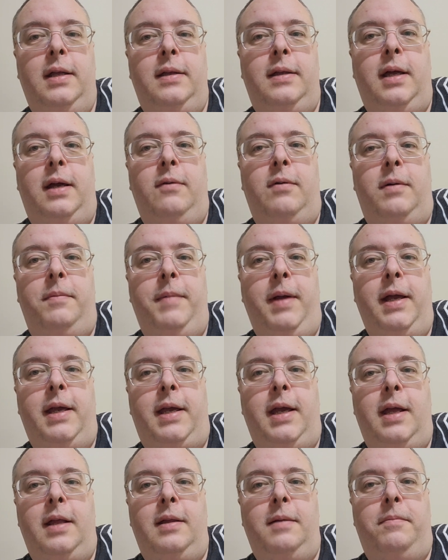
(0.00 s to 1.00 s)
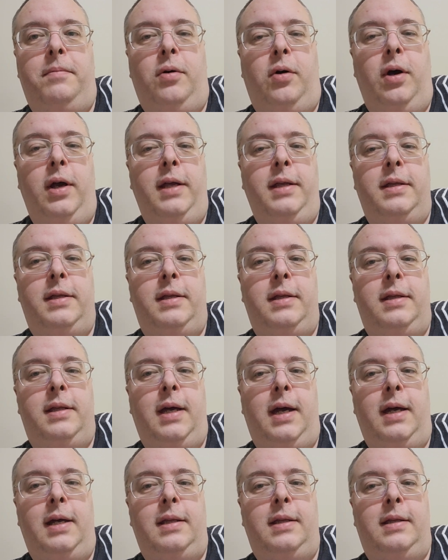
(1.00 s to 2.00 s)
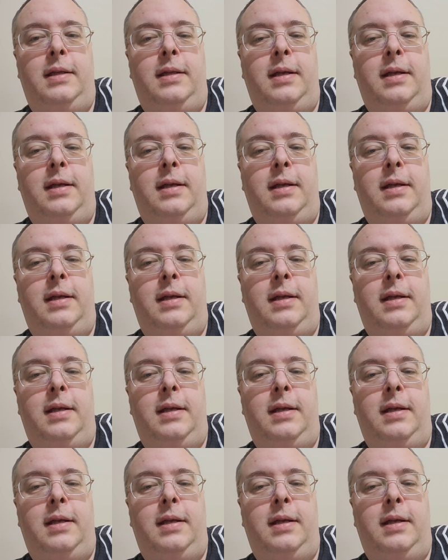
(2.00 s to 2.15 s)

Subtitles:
They were making the point that